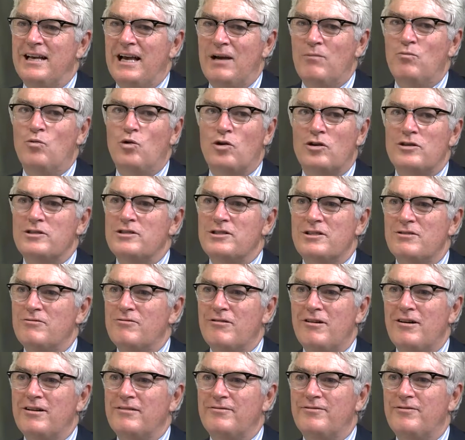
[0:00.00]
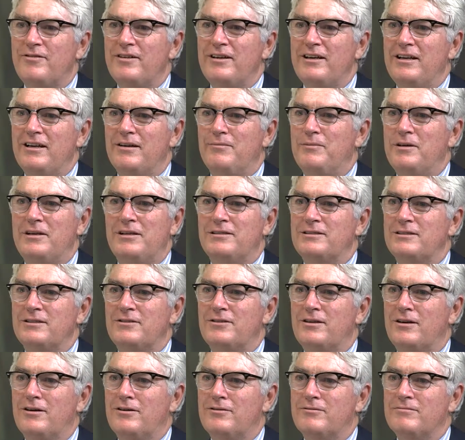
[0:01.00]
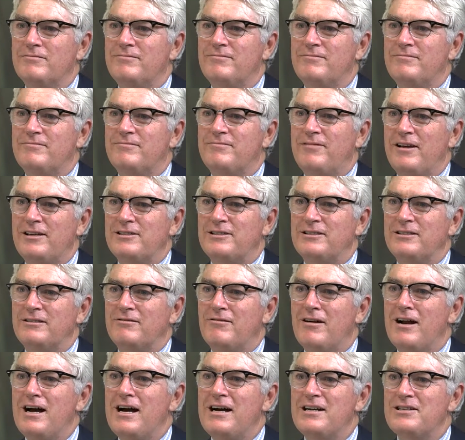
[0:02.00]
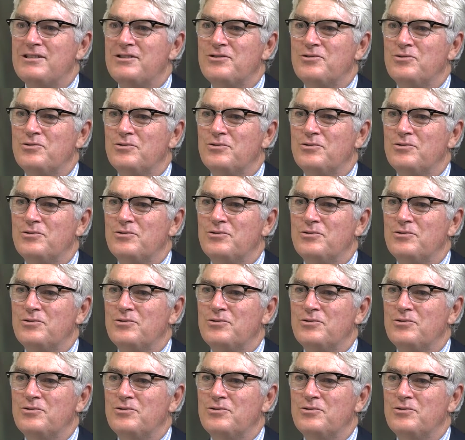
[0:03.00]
And what is the right feed? I mean, is it good old-fashioned grass? Or?